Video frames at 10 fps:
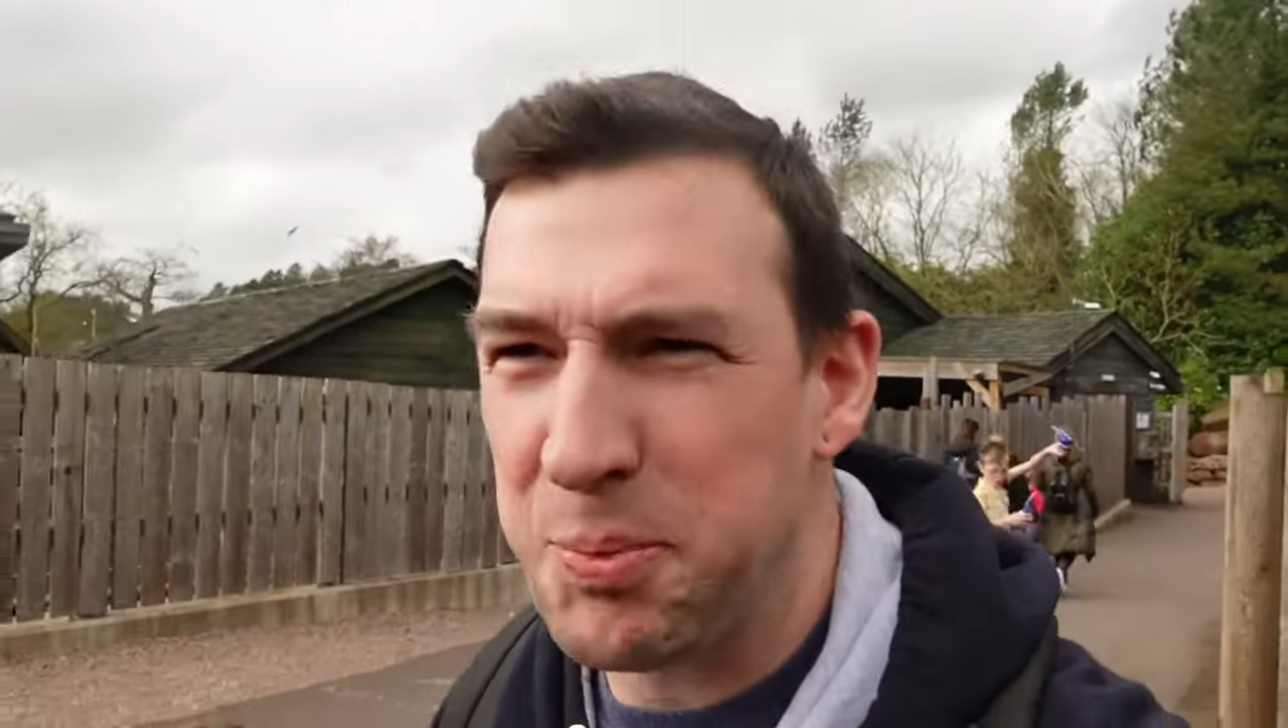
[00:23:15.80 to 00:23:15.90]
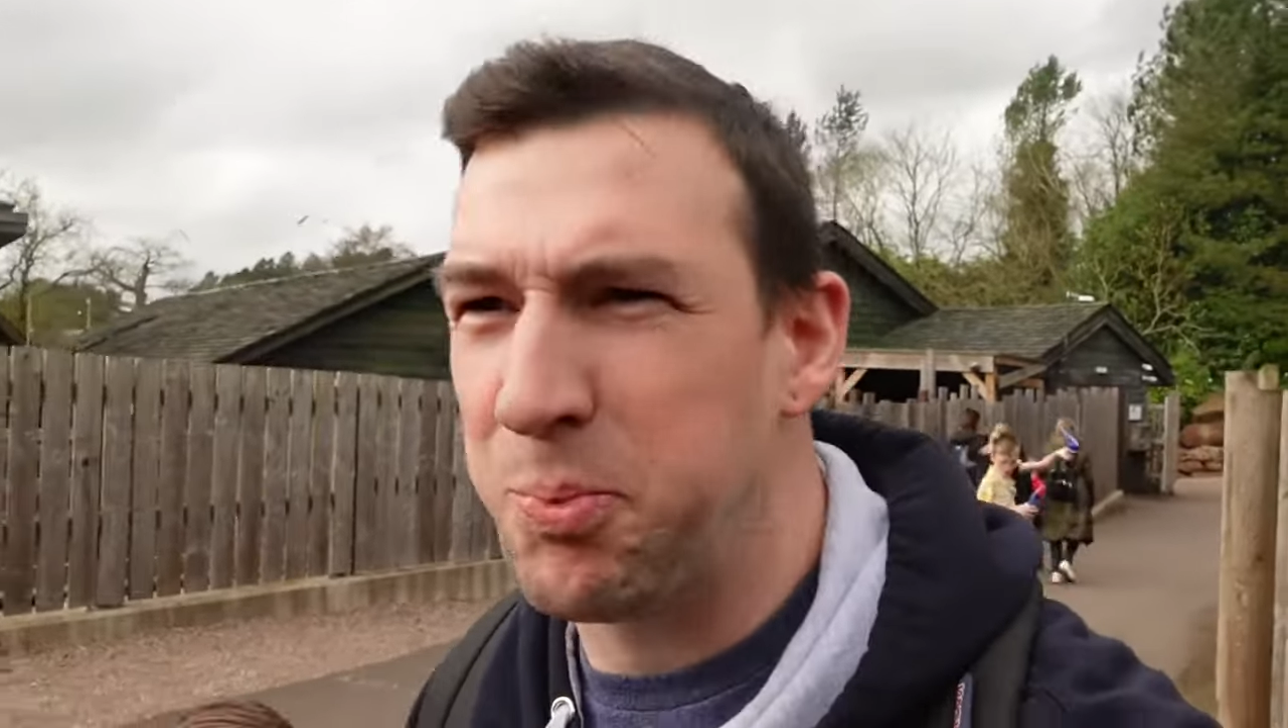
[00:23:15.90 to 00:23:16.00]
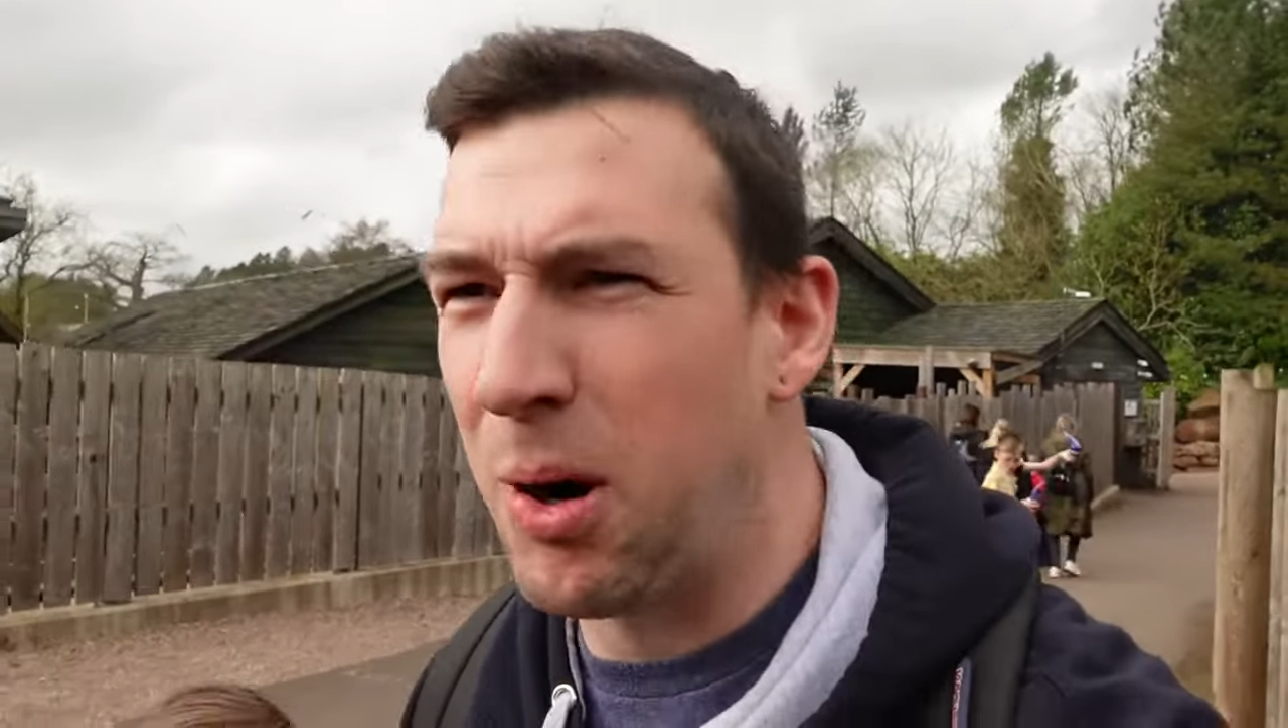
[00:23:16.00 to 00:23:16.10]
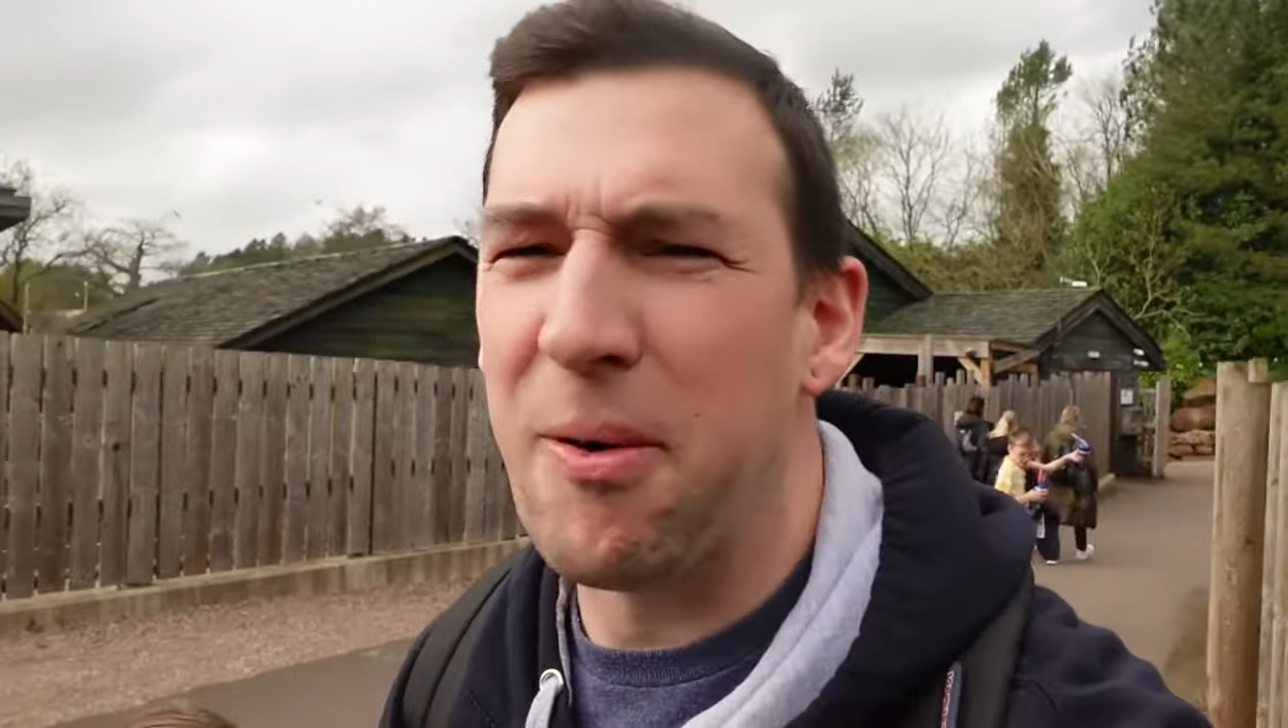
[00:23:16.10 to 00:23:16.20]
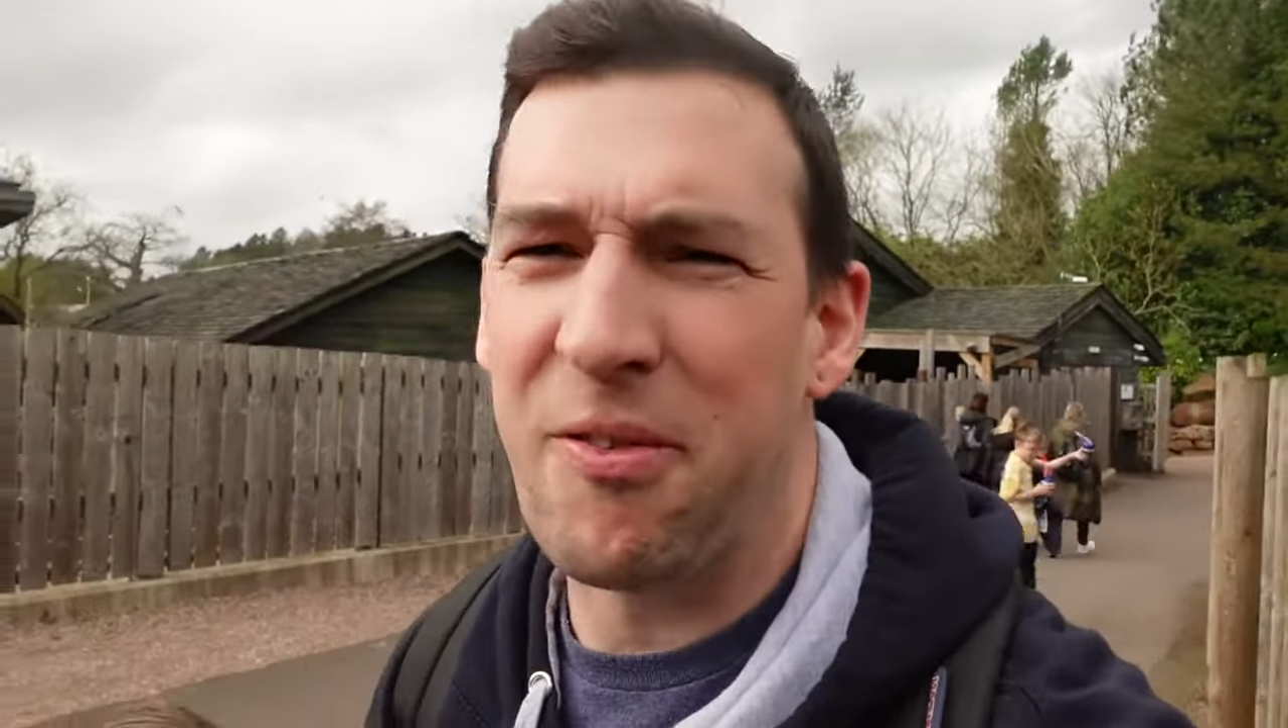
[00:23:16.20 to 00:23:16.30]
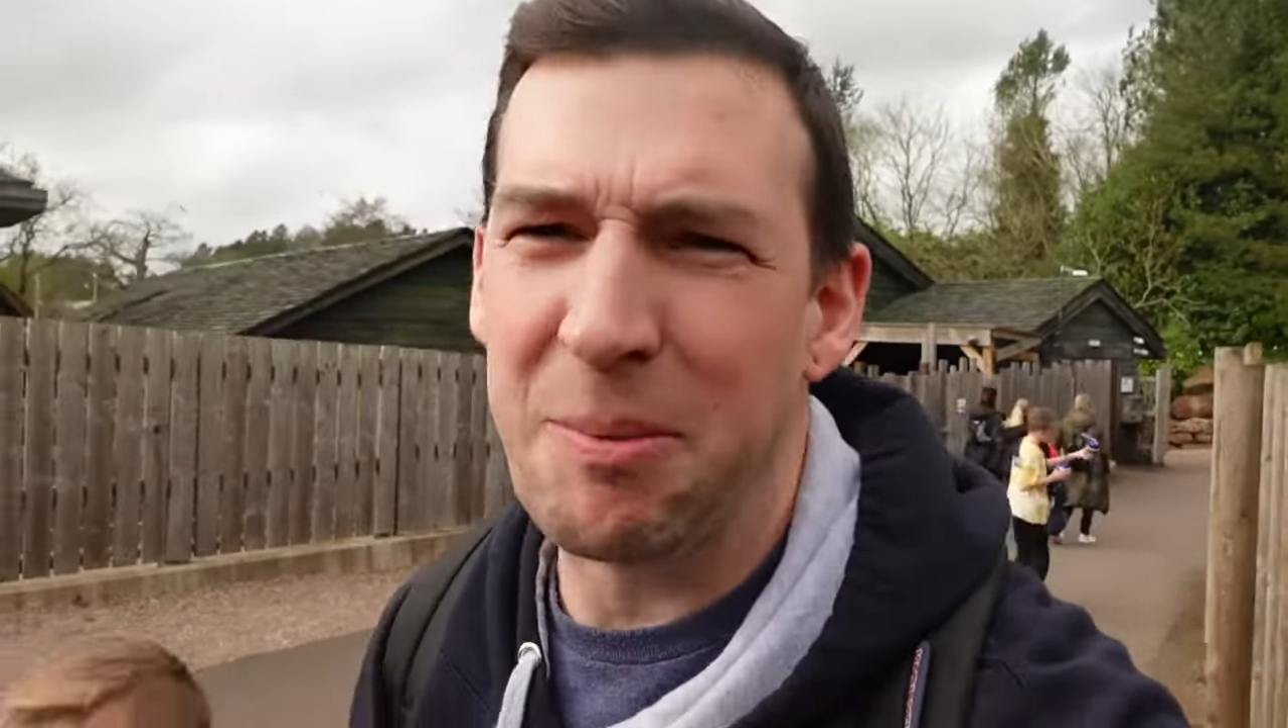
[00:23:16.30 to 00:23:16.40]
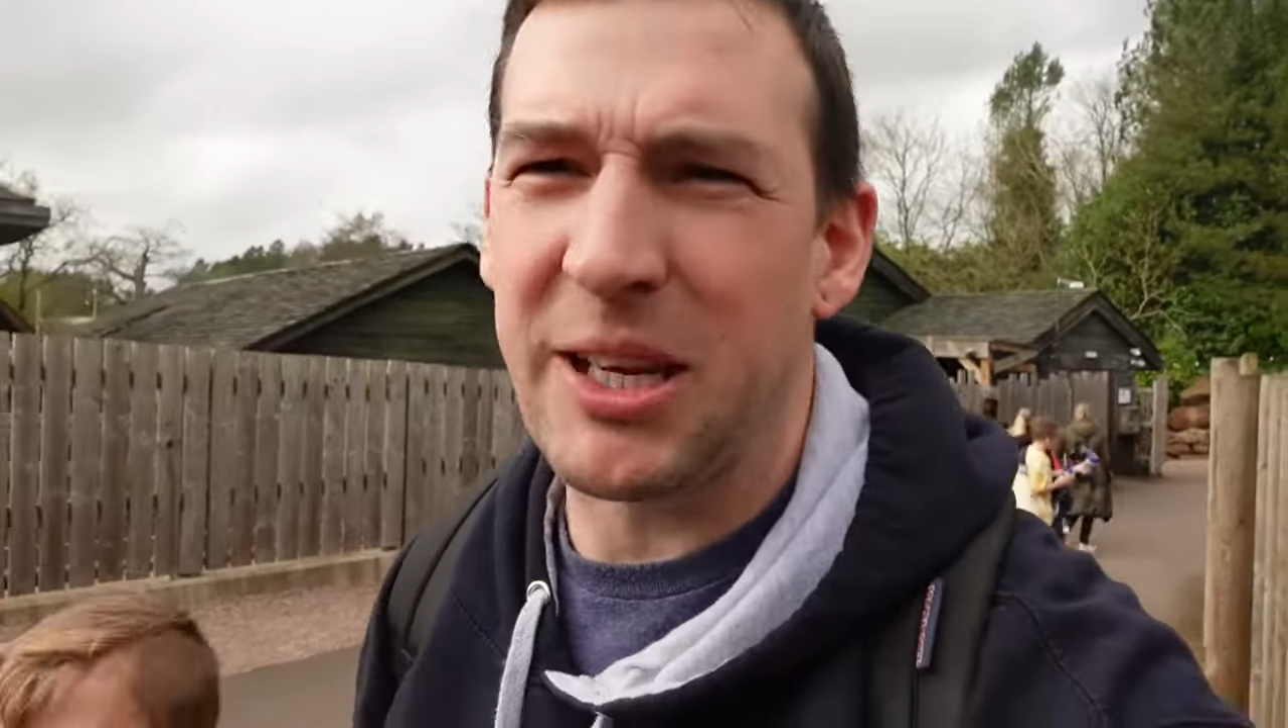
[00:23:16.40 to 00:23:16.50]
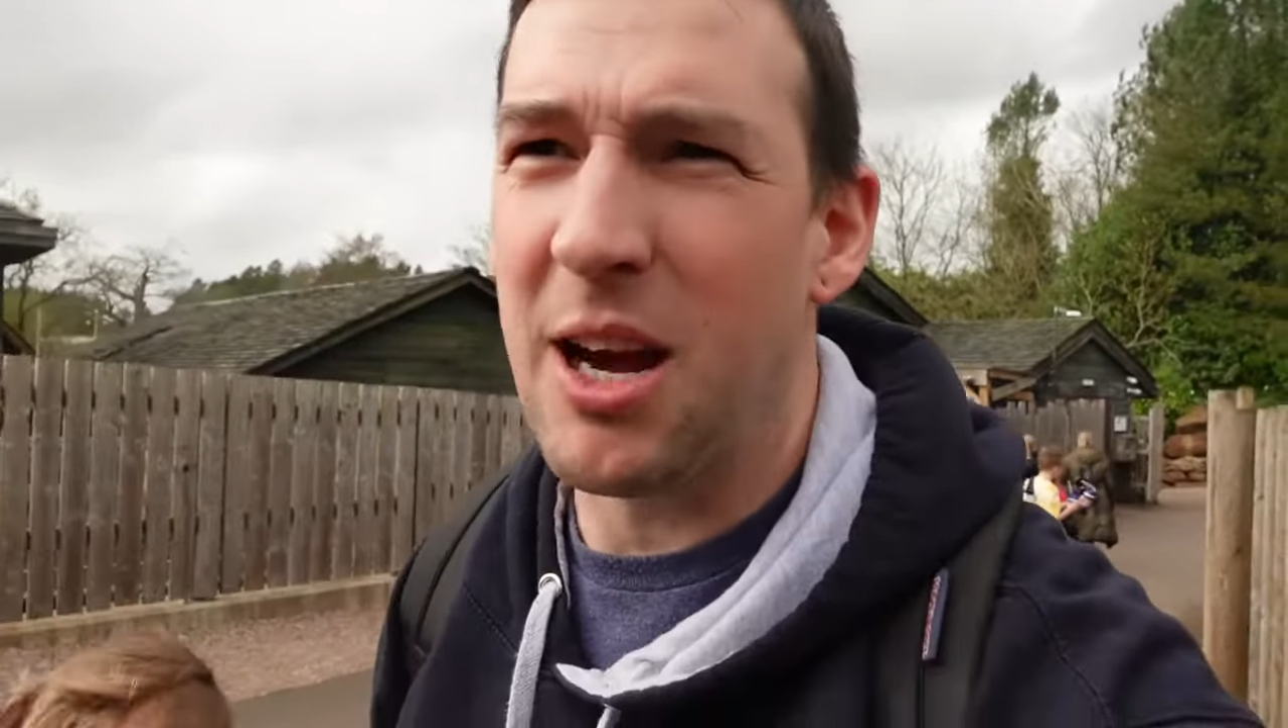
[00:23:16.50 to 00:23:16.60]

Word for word: proper family